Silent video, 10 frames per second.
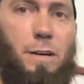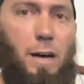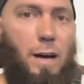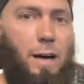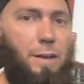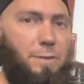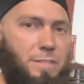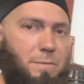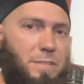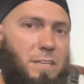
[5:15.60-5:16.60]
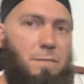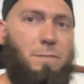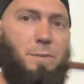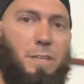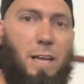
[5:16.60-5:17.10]
I know some of this stuff is
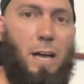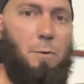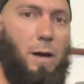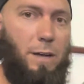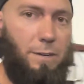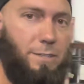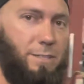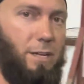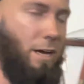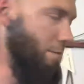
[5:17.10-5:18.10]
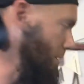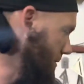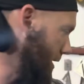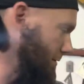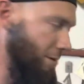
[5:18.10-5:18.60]
for DIYers. Maybe
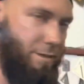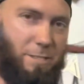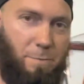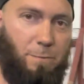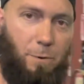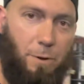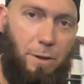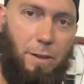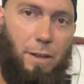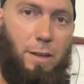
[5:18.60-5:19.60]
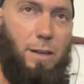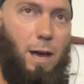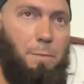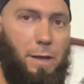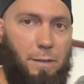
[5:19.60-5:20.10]
you haven't done this before.
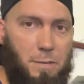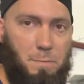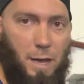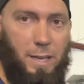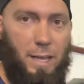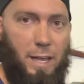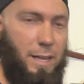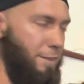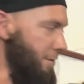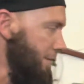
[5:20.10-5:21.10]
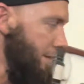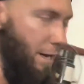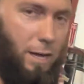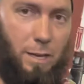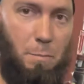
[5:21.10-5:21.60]
I'm not a huge body guy either.
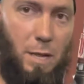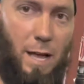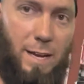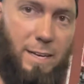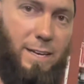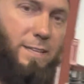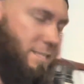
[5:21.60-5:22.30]
You block it to get the